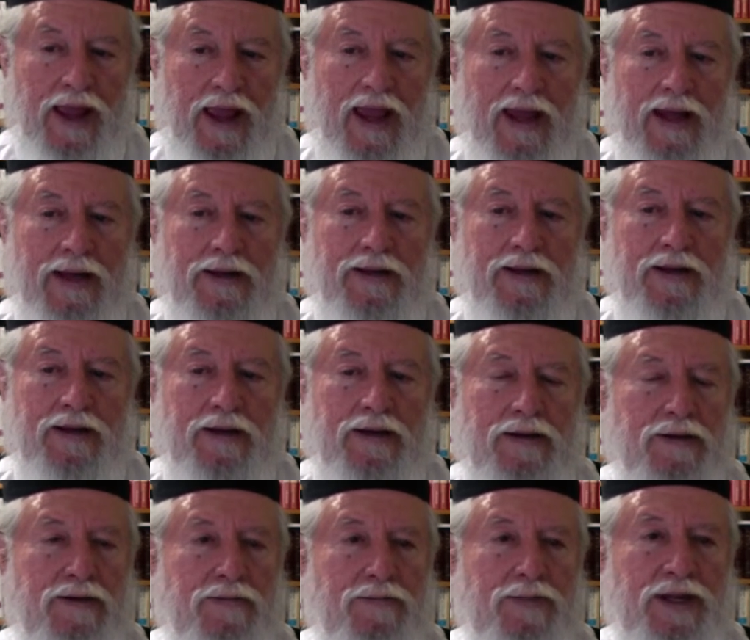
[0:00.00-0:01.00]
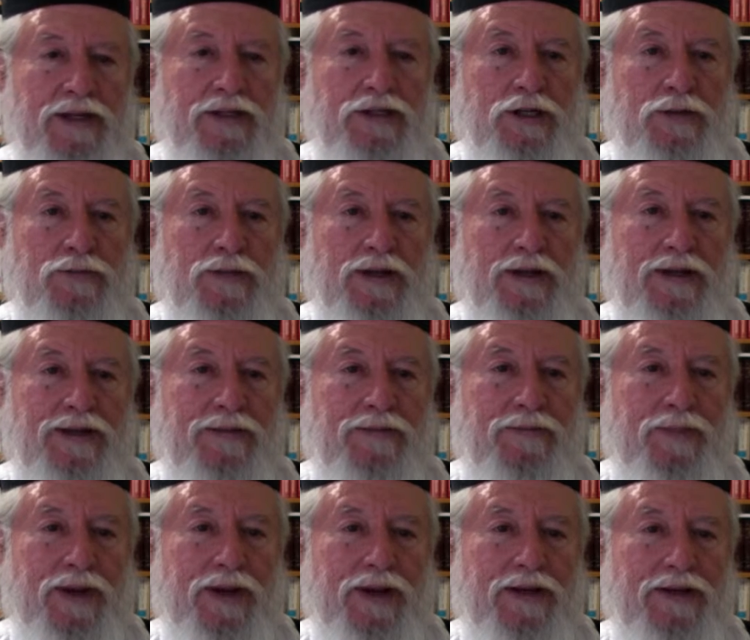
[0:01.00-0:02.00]
and uh, Benjamin
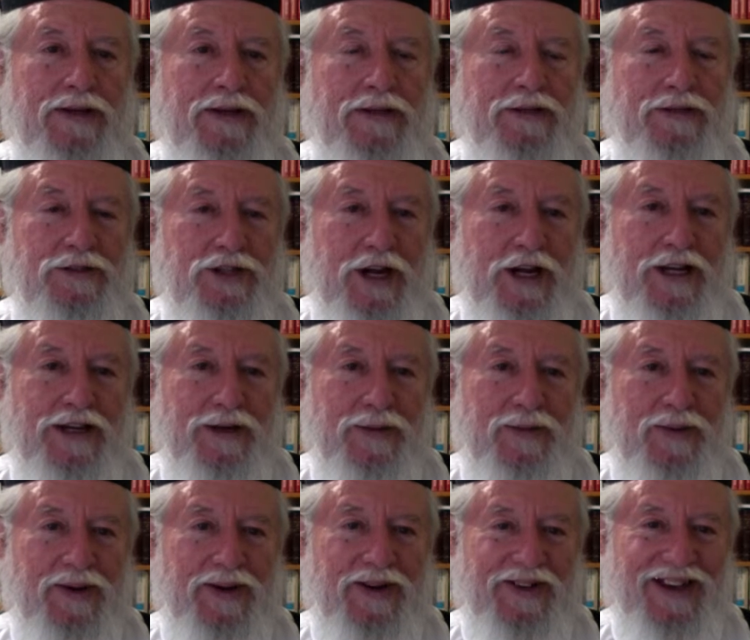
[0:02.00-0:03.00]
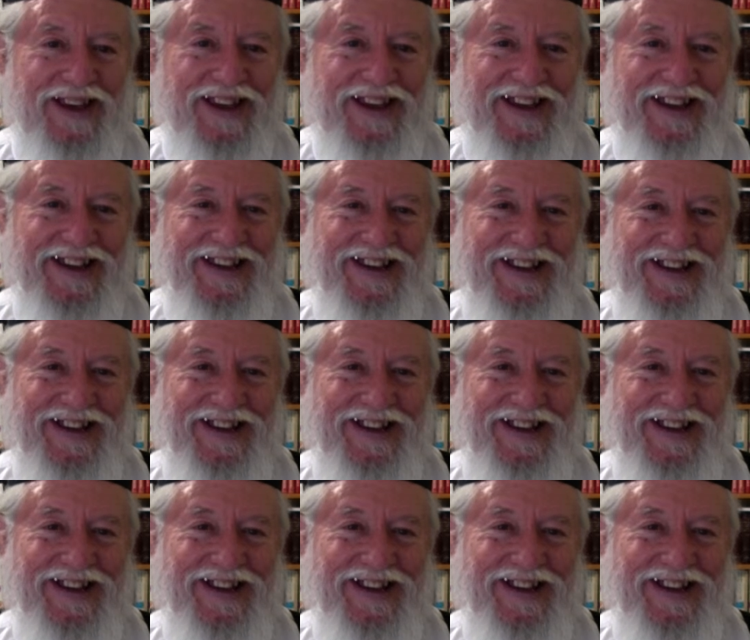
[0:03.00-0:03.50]
Ben, Jacob. Okay,